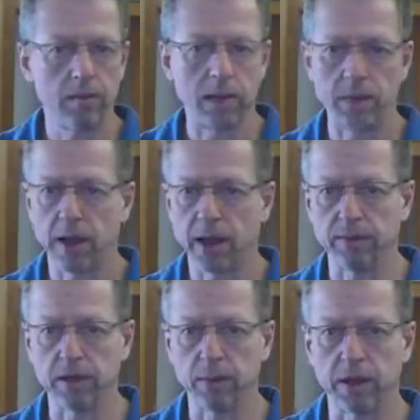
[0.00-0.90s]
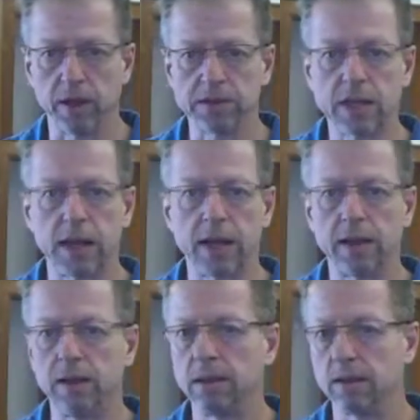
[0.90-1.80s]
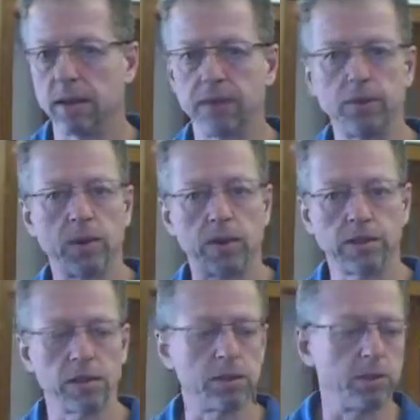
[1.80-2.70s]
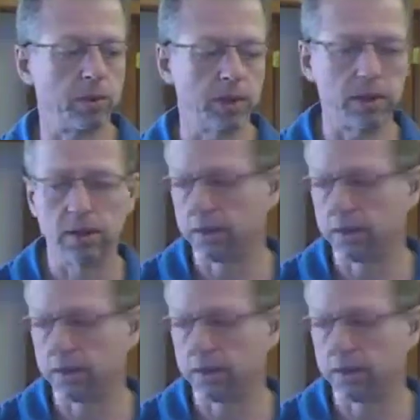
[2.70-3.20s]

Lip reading: Maybe I'll have a little bit outside left when I start the boil.